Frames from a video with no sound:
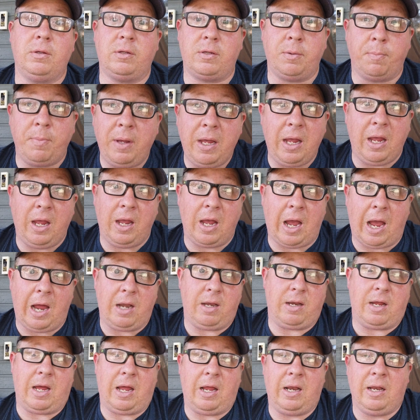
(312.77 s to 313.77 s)
to me,
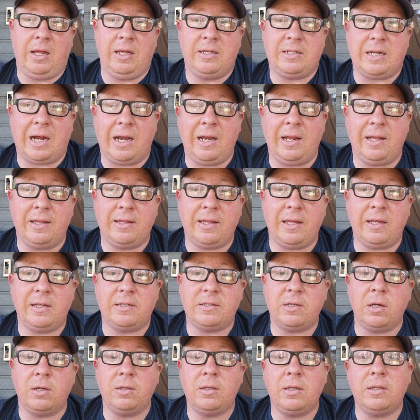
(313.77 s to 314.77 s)
at least I didn't
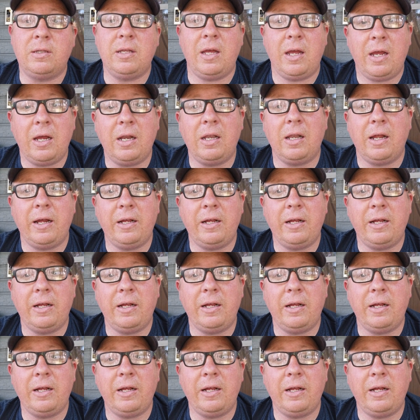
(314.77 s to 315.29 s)
think so, that the